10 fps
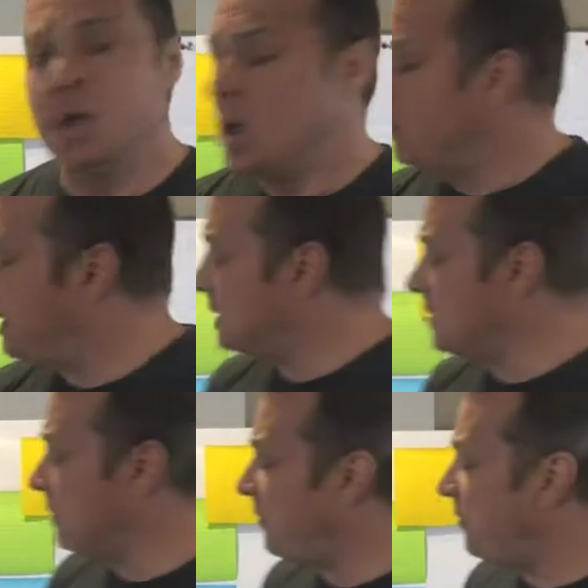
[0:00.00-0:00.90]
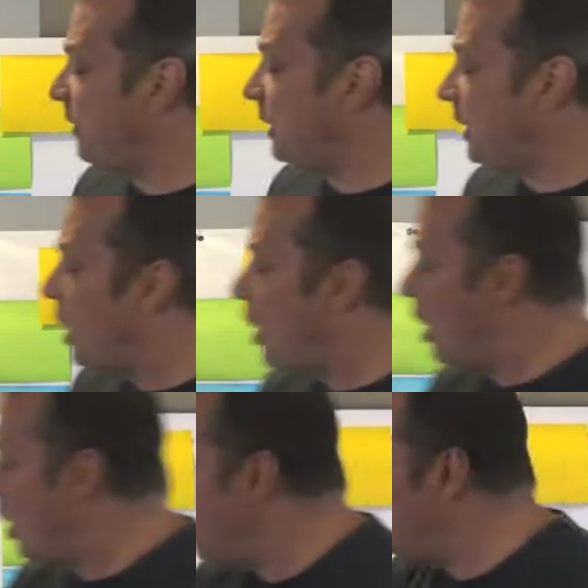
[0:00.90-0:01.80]
because I'm filling
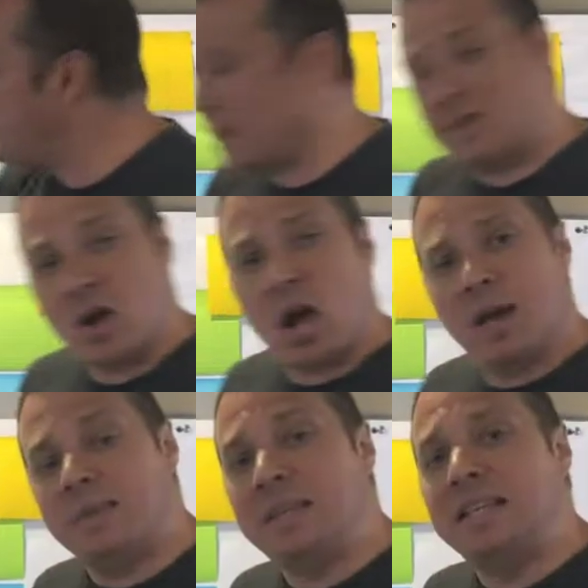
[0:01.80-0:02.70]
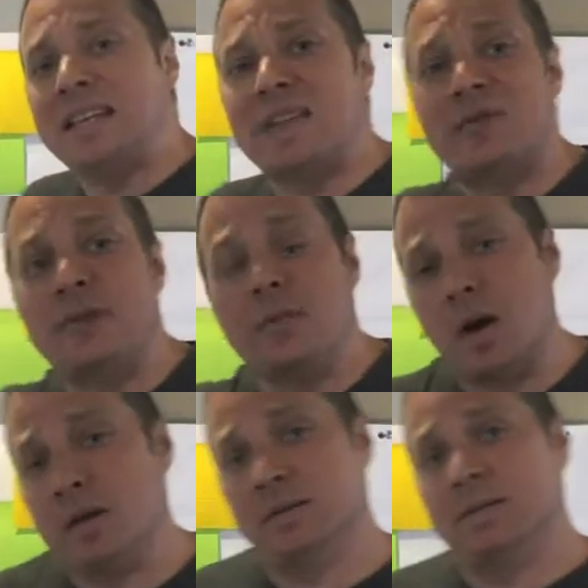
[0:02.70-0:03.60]
all of my time with these
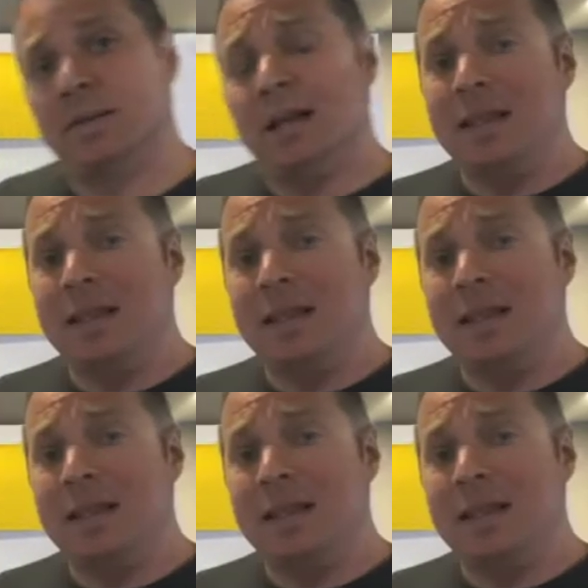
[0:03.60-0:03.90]
everyones